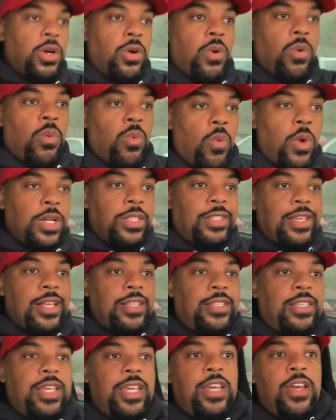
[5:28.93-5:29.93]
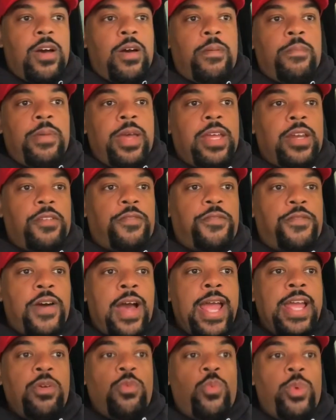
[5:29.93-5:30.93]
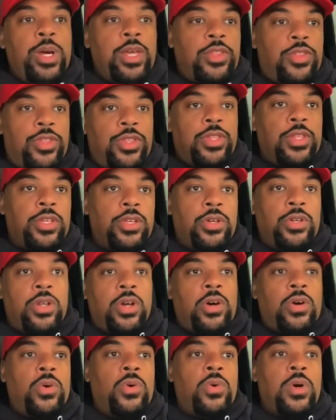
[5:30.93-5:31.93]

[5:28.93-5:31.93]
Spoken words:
once I see him in a fight with, you know,